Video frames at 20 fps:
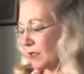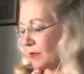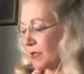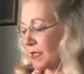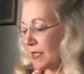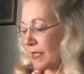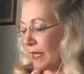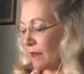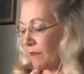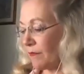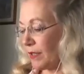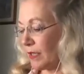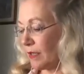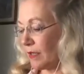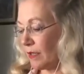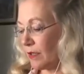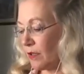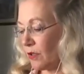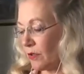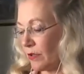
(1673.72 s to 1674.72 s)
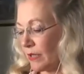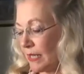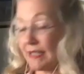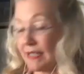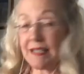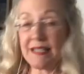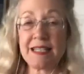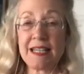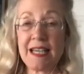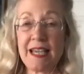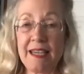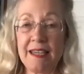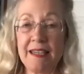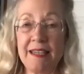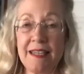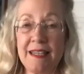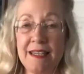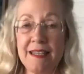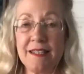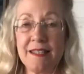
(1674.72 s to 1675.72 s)
saving your nest egg
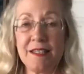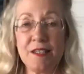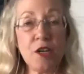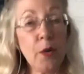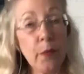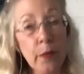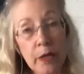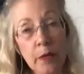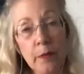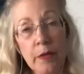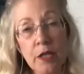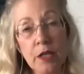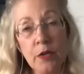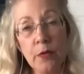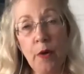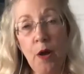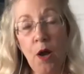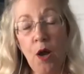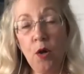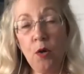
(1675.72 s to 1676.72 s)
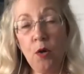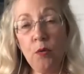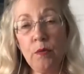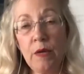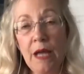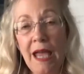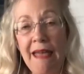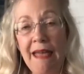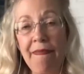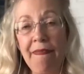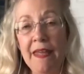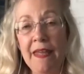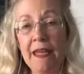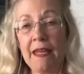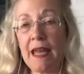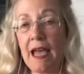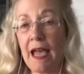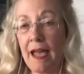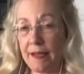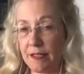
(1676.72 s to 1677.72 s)
is knowing what you own and
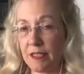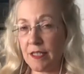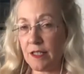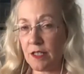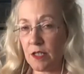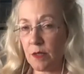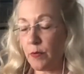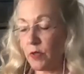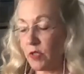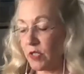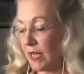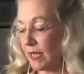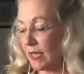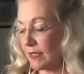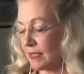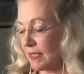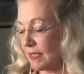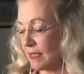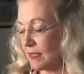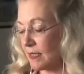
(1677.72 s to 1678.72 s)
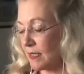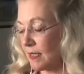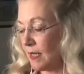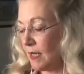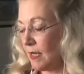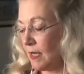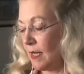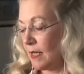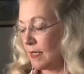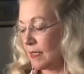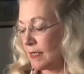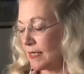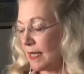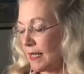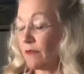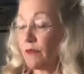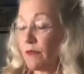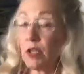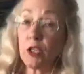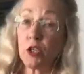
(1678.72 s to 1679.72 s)
then acting to protect it.
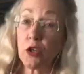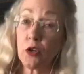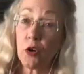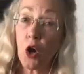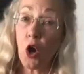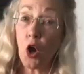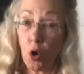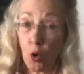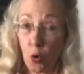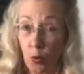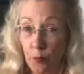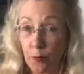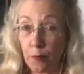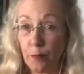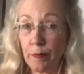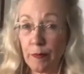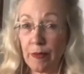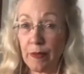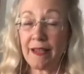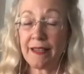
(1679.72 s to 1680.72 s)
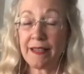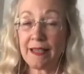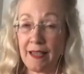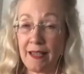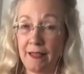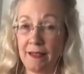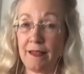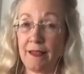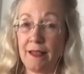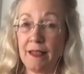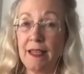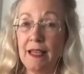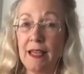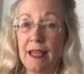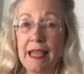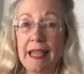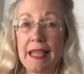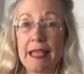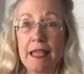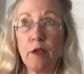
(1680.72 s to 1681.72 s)
Saving your home. Again,
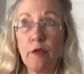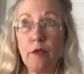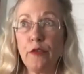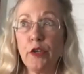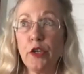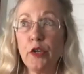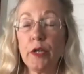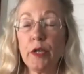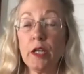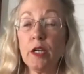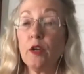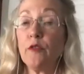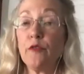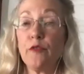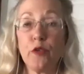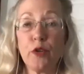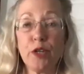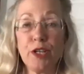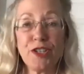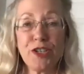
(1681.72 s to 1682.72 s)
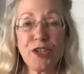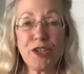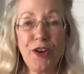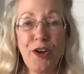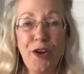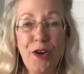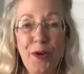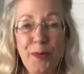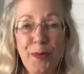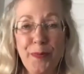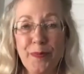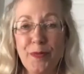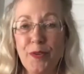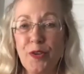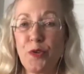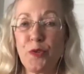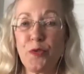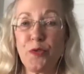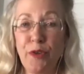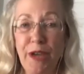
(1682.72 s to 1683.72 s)
if you can afford your home,
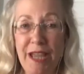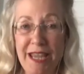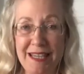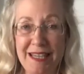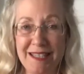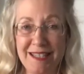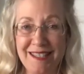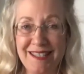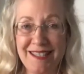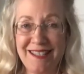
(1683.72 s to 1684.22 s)
great.